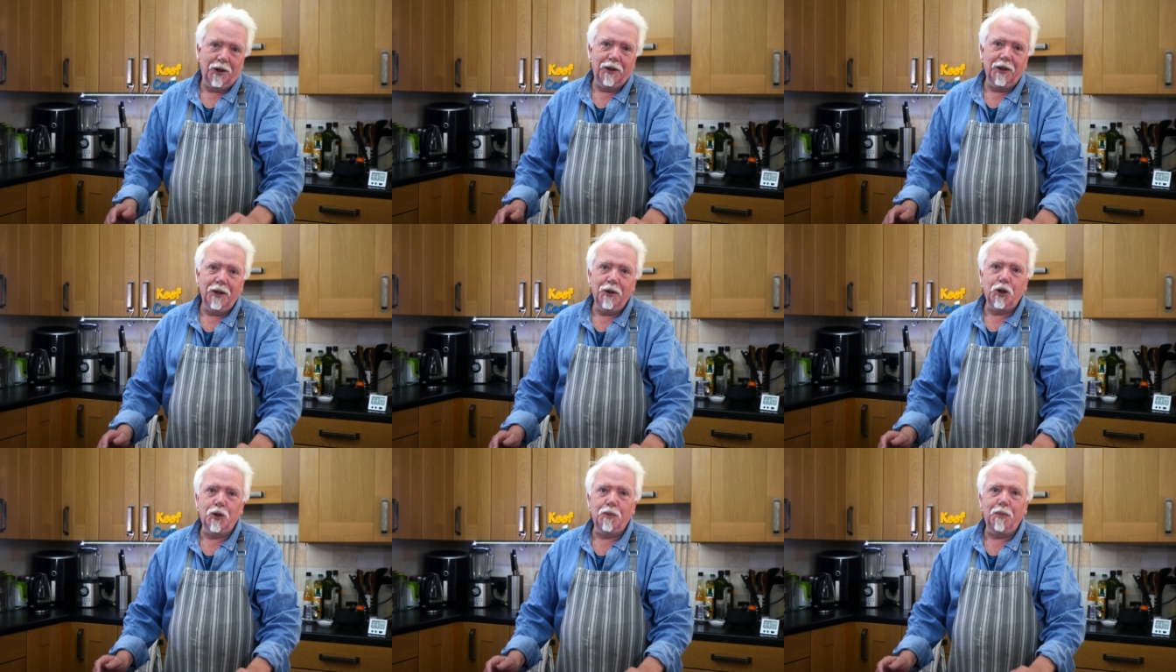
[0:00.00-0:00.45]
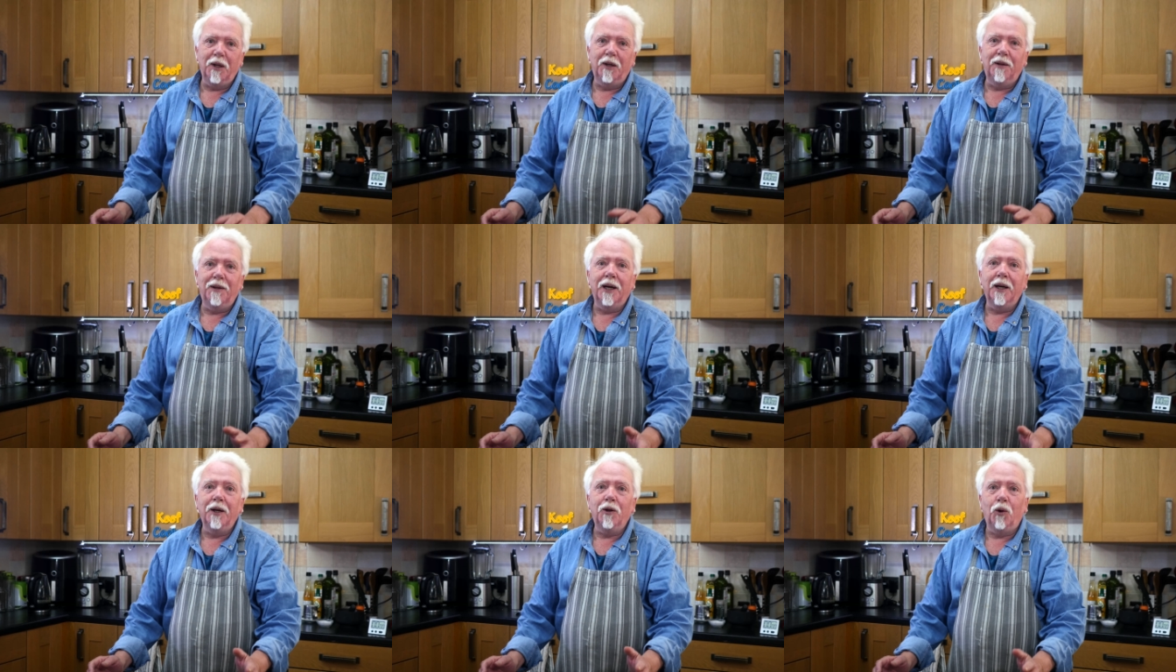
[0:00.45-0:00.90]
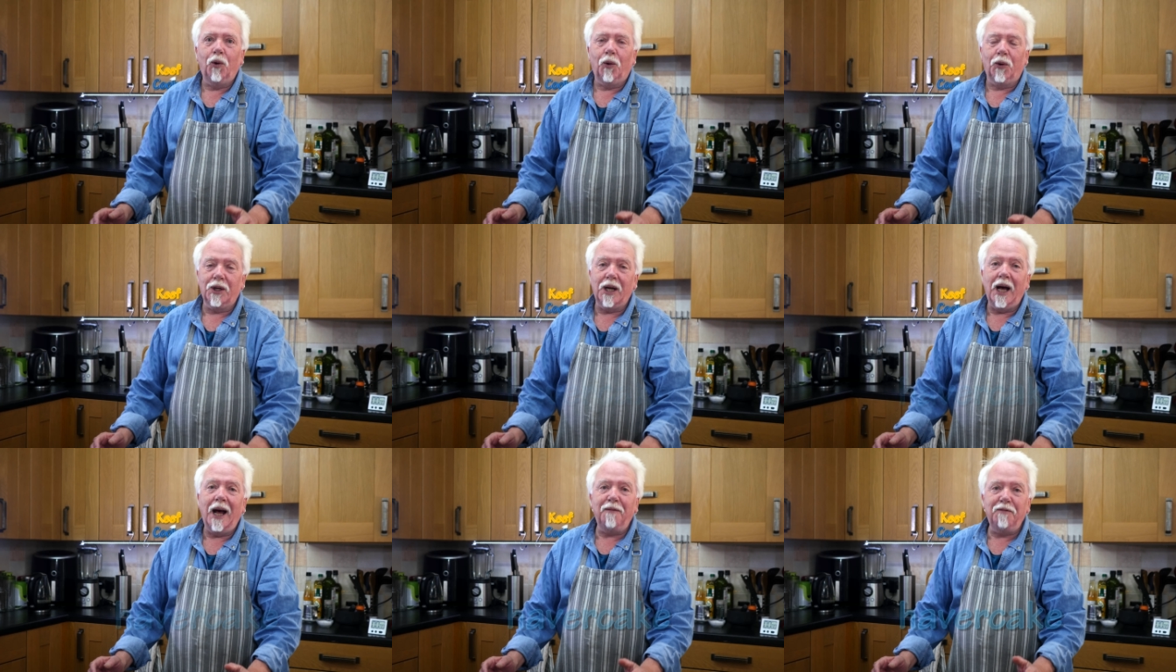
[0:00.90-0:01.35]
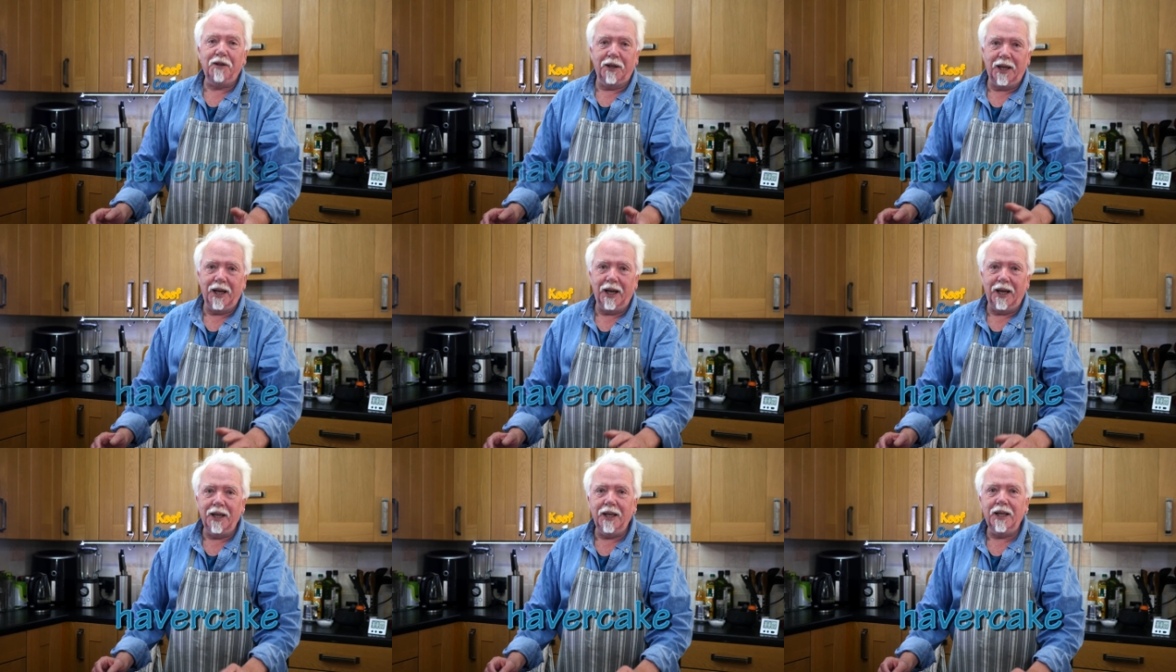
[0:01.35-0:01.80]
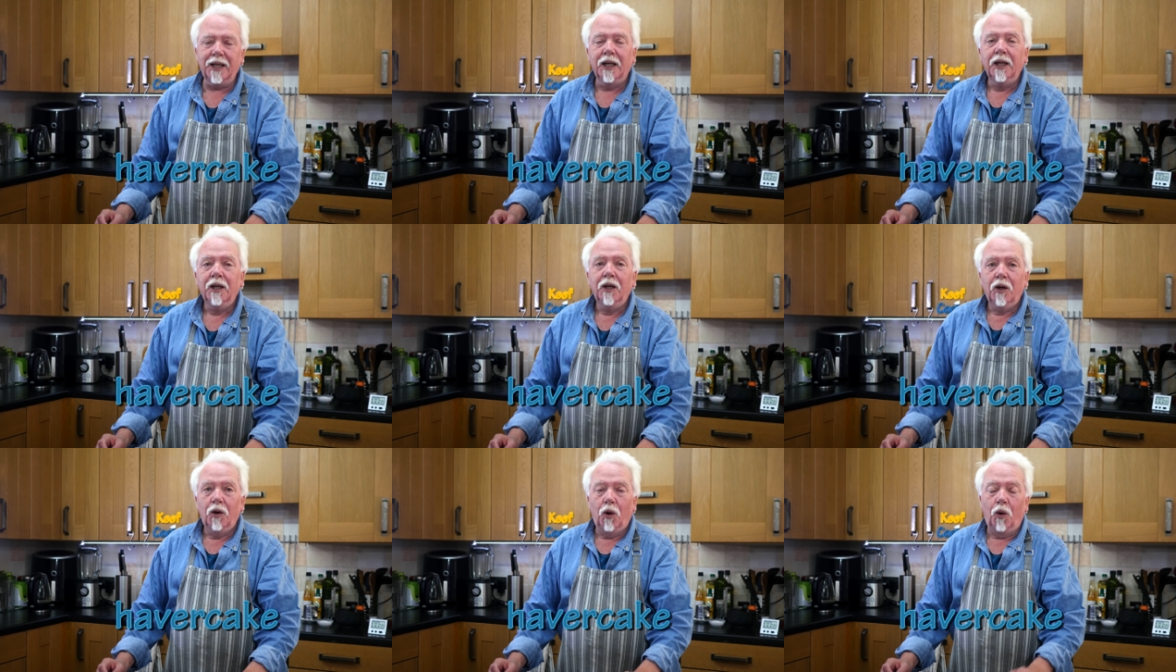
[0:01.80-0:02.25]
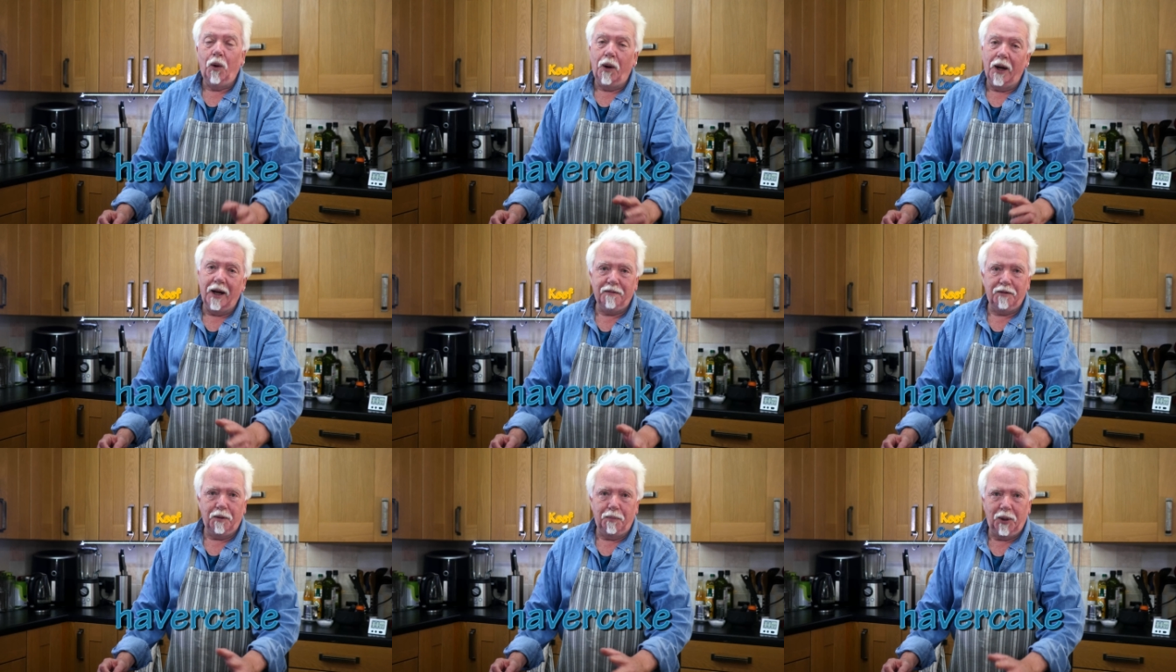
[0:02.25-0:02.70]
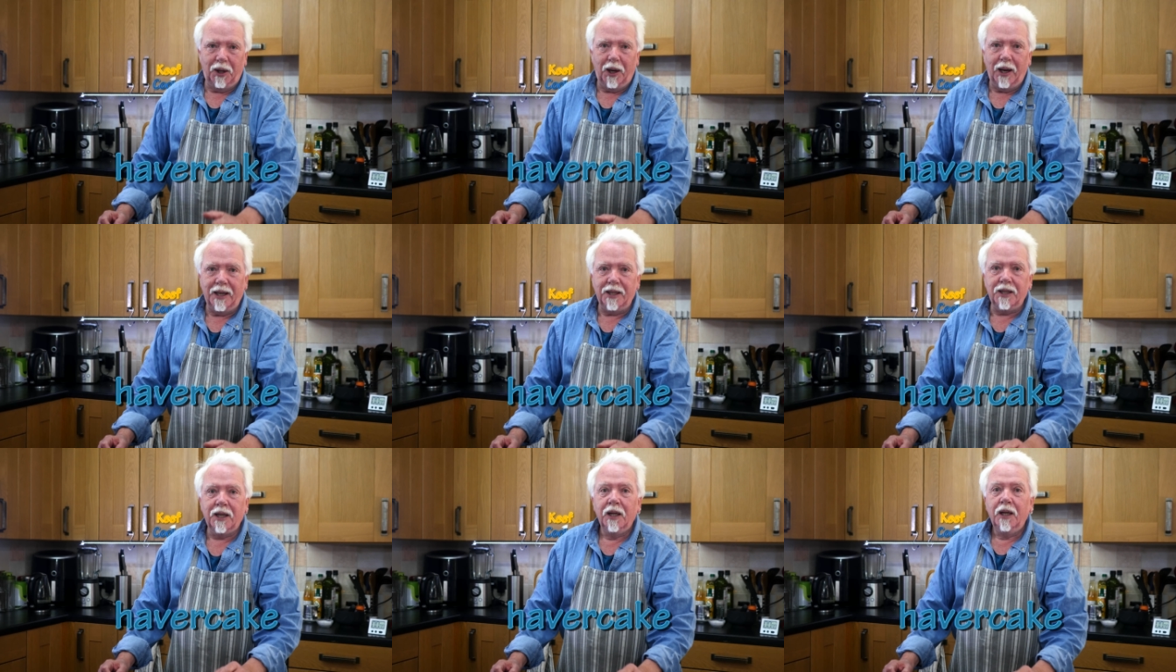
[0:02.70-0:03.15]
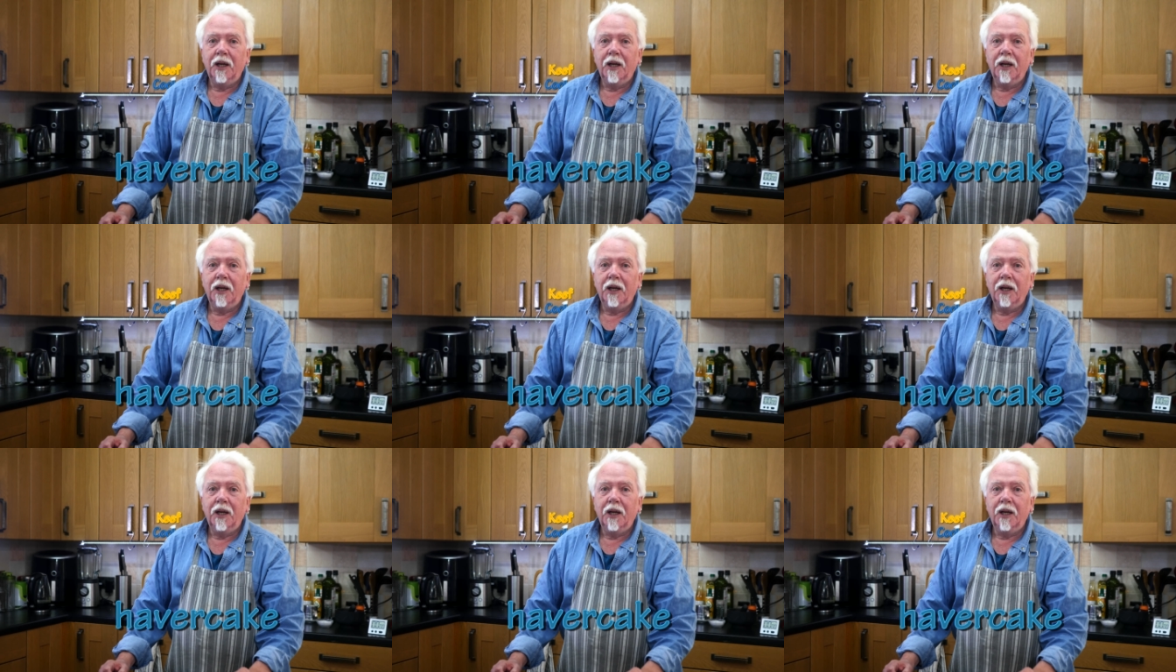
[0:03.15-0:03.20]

there used to be a thing called have a cake or have a bread,